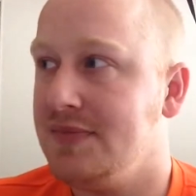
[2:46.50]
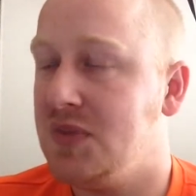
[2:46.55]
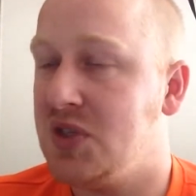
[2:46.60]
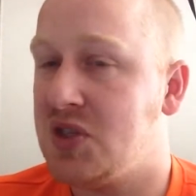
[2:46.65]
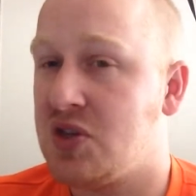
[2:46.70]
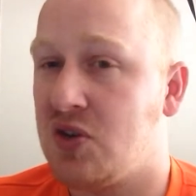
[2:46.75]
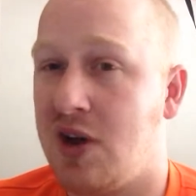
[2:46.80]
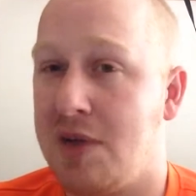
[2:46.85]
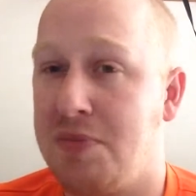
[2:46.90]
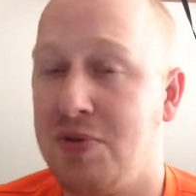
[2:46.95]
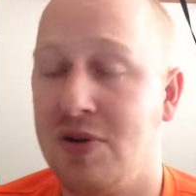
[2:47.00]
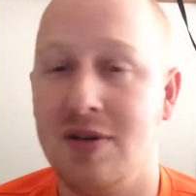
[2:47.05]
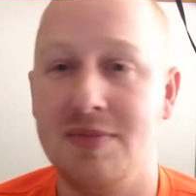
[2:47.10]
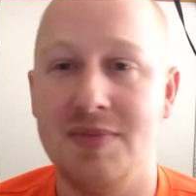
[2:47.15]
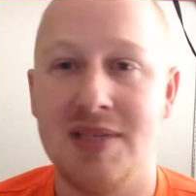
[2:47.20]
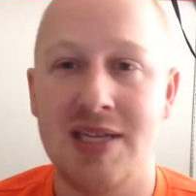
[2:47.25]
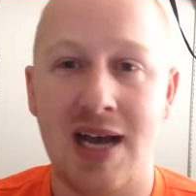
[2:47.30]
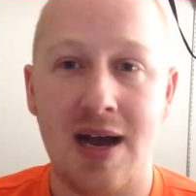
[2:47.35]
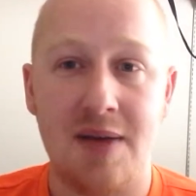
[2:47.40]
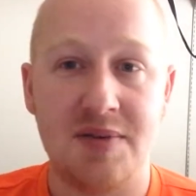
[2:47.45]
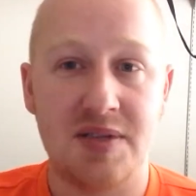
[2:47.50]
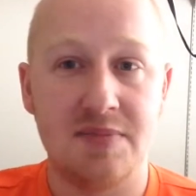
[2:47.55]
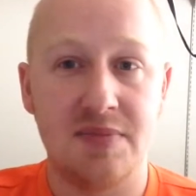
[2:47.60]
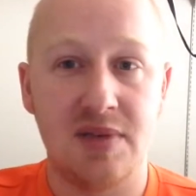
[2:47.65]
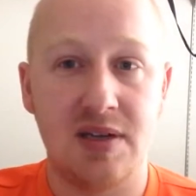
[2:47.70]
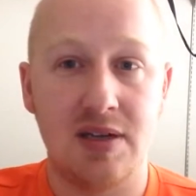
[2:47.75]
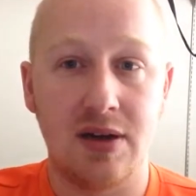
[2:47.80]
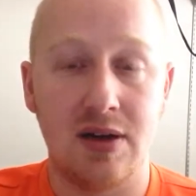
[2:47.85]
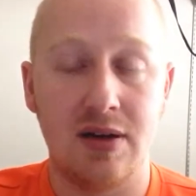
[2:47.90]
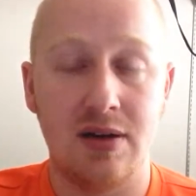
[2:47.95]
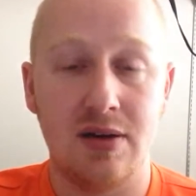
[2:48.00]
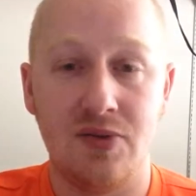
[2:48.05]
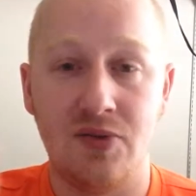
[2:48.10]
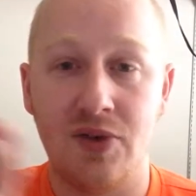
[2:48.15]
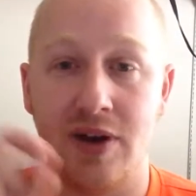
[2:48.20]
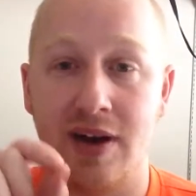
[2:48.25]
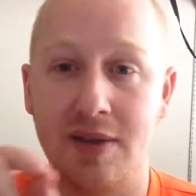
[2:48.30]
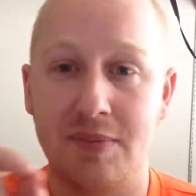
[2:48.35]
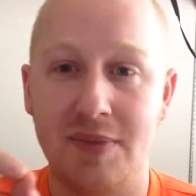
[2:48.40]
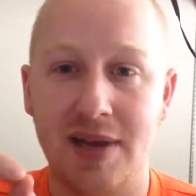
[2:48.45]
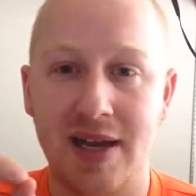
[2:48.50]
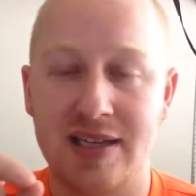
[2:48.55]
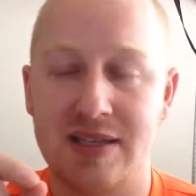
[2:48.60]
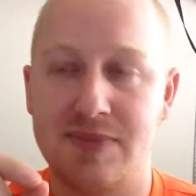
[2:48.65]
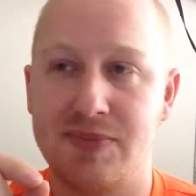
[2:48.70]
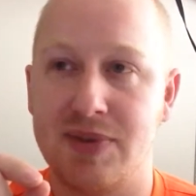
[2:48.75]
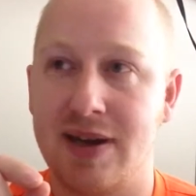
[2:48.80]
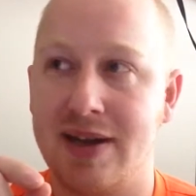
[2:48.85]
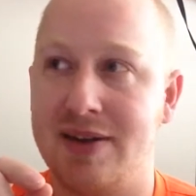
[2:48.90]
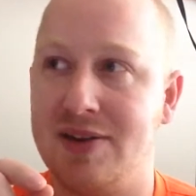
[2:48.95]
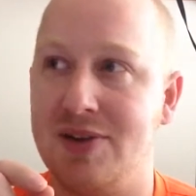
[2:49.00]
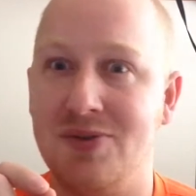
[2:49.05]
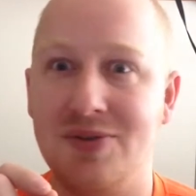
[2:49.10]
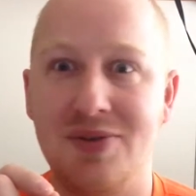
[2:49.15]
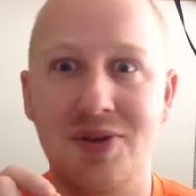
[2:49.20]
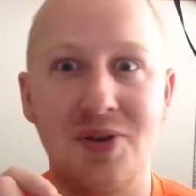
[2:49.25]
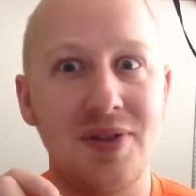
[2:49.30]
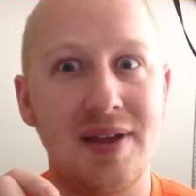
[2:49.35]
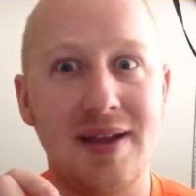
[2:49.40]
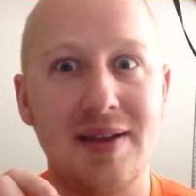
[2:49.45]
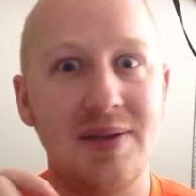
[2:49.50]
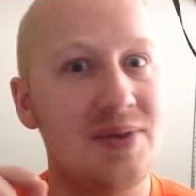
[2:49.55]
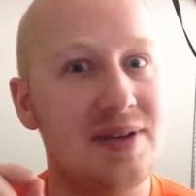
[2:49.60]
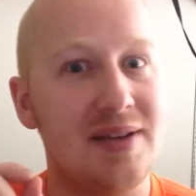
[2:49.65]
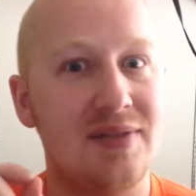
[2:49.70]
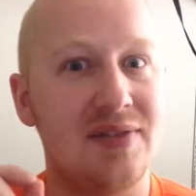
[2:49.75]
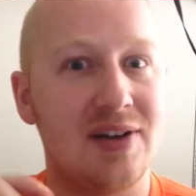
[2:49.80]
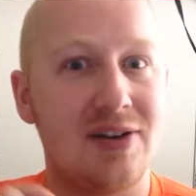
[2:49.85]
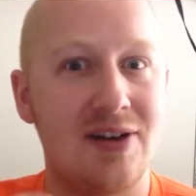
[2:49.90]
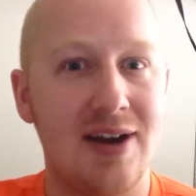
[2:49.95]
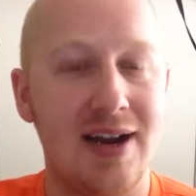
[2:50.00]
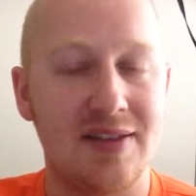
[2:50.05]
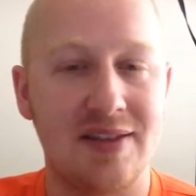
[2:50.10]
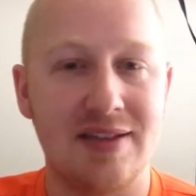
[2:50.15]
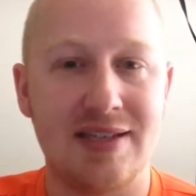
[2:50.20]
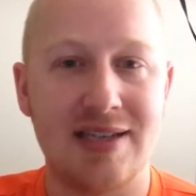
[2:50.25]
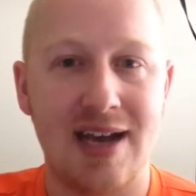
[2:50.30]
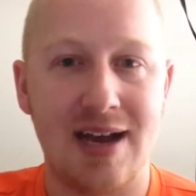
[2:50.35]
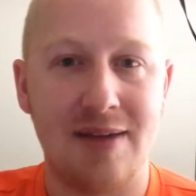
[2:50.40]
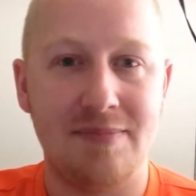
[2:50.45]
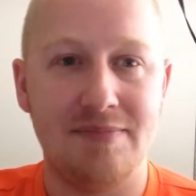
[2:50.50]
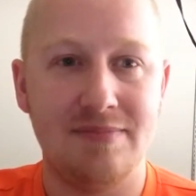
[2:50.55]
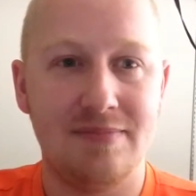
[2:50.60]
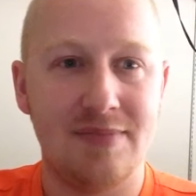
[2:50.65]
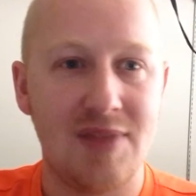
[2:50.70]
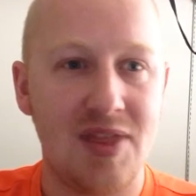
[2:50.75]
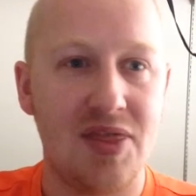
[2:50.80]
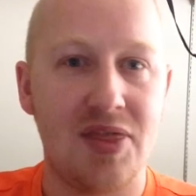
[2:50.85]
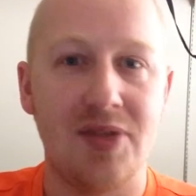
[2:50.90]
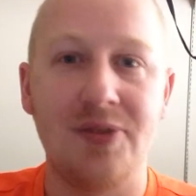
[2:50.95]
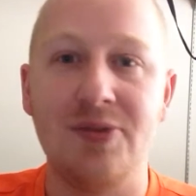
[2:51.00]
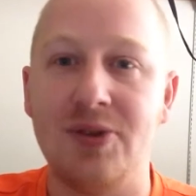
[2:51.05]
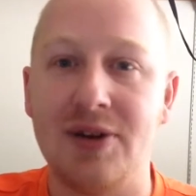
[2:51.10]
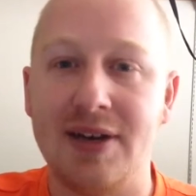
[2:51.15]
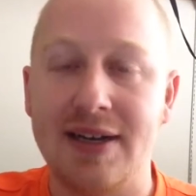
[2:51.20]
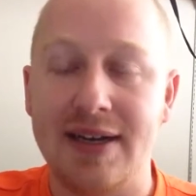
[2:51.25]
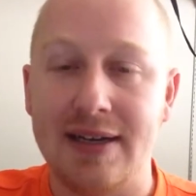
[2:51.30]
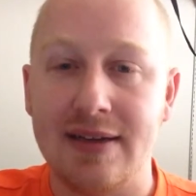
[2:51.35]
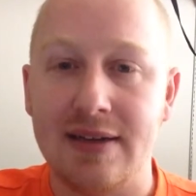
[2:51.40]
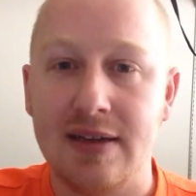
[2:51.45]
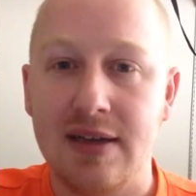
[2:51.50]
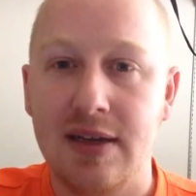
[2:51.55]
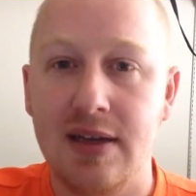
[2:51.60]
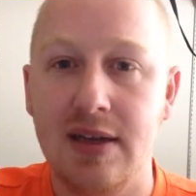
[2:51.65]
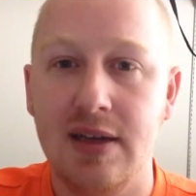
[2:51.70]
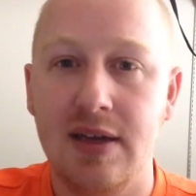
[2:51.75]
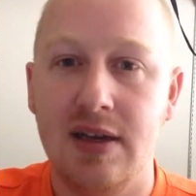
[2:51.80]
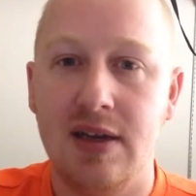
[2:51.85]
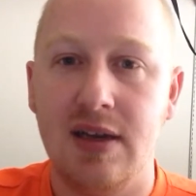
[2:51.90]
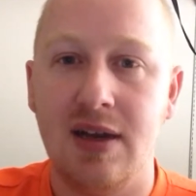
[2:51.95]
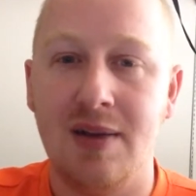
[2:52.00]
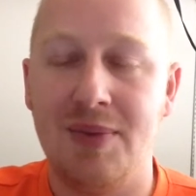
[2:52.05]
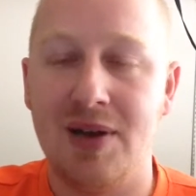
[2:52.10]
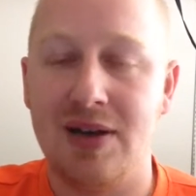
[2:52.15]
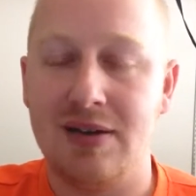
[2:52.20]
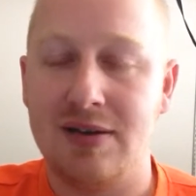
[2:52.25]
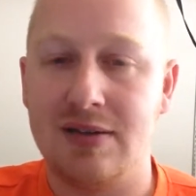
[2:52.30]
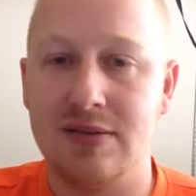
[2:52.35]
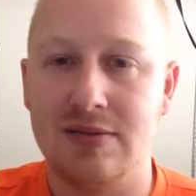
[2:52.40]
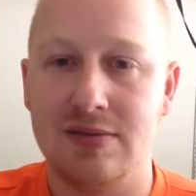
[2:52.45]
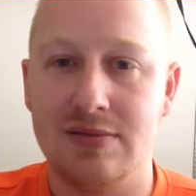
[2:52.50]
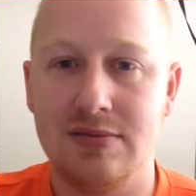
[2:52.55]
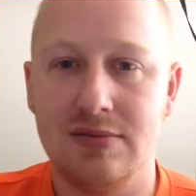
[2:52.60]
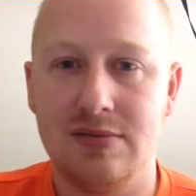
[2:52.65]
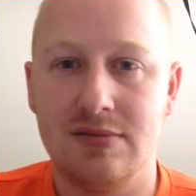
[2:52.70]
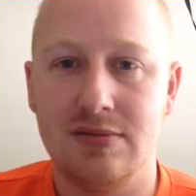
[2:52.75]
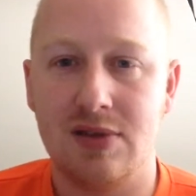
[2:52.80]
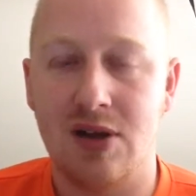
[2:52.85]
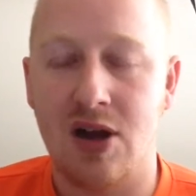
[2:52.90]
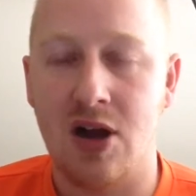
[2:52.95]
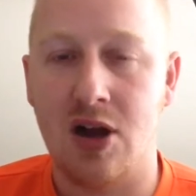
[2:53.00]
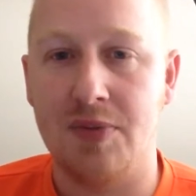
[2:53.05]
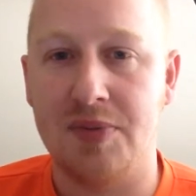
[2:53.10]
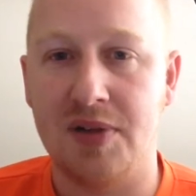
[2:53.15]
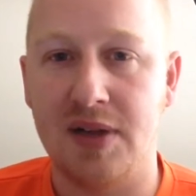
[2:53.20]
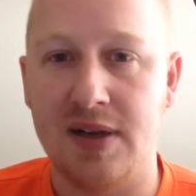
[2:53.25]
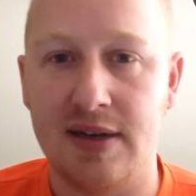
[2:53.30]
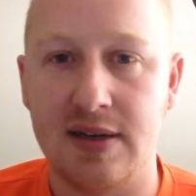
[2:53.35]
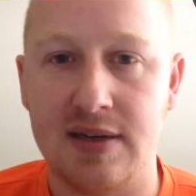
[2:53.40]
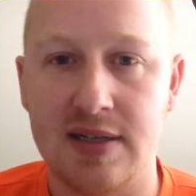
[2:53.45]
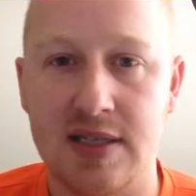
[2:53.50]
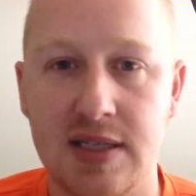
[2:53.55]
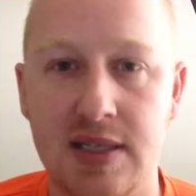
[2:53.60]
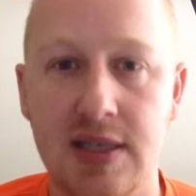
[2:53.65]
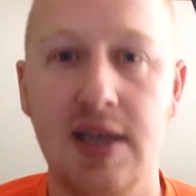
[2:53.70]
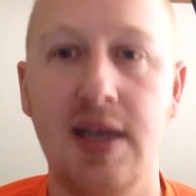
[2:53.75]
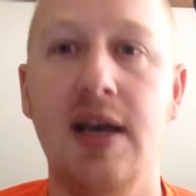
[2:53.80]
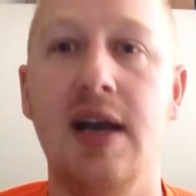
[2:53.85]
So I put him tops among running backs, but I don't know that he would even crack the top 3 among all players.